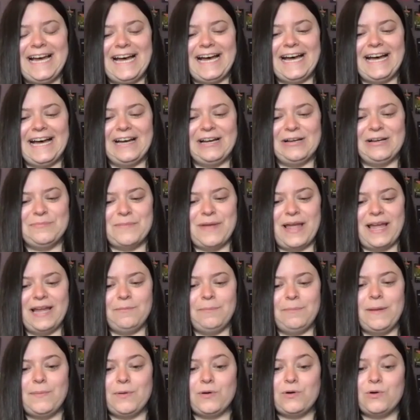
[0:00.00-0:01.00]

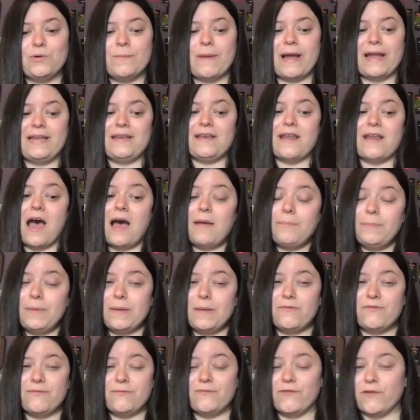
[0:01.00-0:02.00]
And people who might not
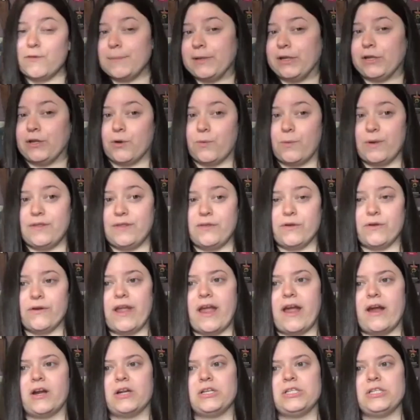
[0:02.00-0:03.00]
be familiar with your
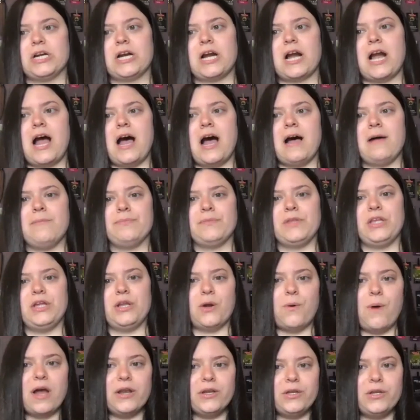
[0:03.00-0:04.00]
character, you
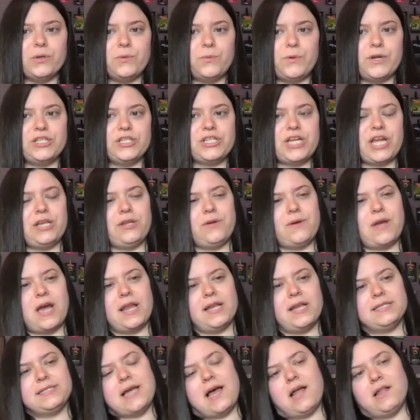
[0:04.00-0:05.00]
know, on Good Witch, can you
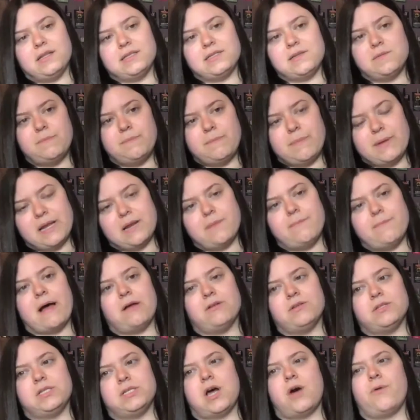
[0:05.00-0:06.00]
kind of tell us a bit
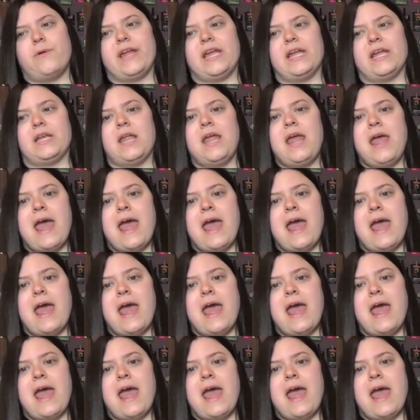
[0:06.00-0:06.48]
about Zoey and